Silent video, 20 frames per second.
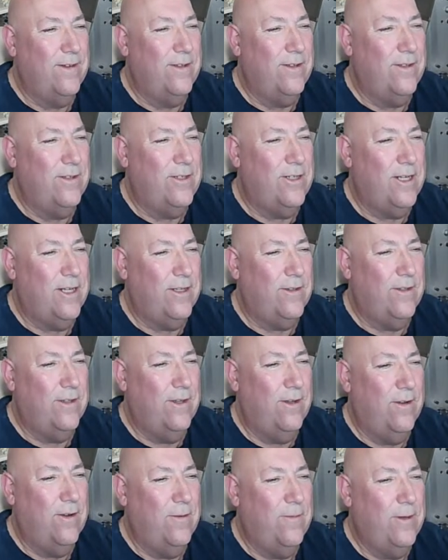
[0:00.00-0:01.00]
check the
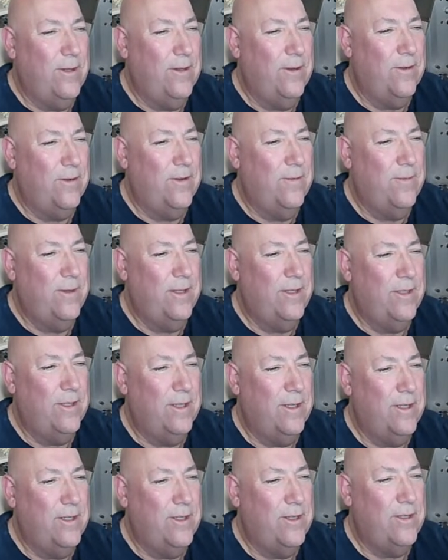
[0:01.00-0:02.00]
library
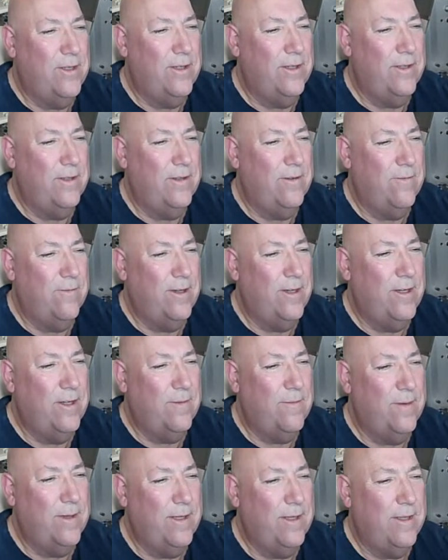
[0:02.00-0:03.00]
documentation,
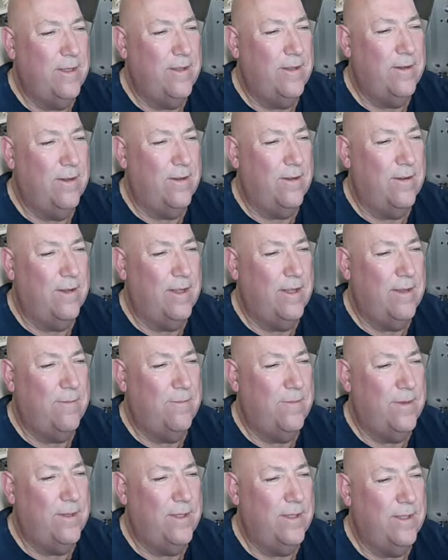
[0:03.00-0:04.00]

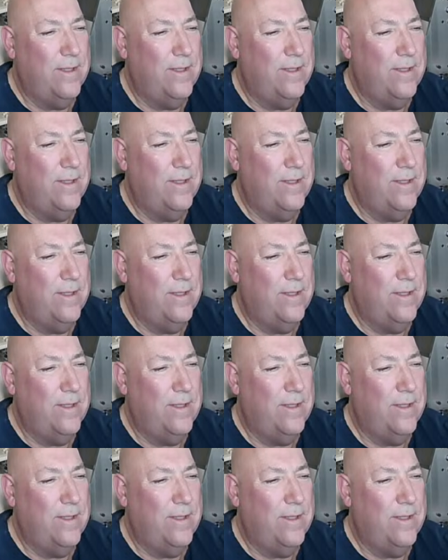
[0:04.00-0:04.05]
readme.md,